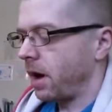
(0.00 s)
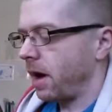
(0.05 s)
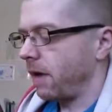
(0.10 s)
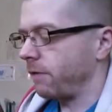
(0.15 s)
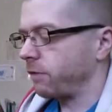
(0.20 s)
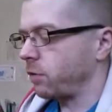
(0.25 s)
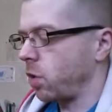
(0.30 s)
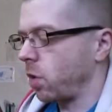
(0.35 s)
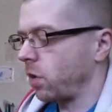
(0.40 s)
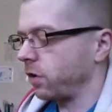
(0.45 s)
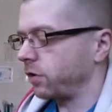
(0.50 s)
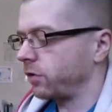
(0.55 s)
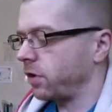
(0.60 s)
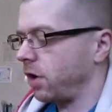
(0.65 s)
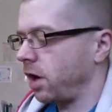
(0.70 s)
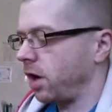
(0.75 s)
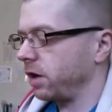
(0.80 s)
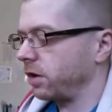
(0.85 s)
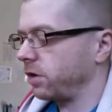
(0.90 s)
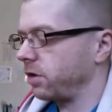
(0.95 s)
Of course,
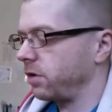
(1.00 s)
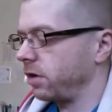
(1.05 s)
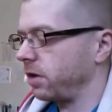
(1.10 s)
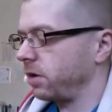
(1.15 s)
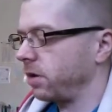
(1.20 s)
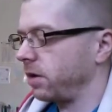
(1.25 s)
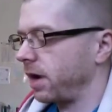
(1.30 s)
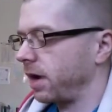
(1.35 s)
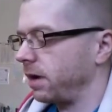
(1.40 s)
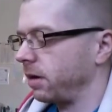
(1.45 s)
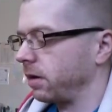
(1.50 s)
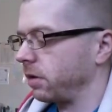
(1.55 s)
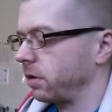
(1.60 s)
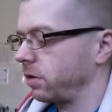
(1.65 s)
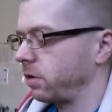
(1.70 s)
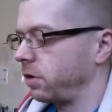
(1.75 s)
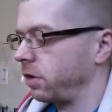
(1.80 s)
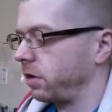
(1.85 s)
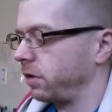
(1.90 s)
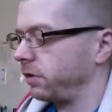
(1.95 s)
God could,
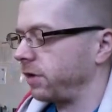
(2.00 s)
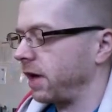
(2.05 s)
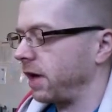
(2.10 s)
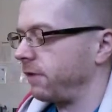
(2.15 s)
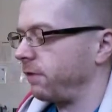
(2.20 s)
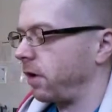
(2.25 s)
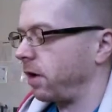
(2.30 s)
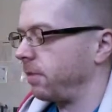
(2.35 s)
could save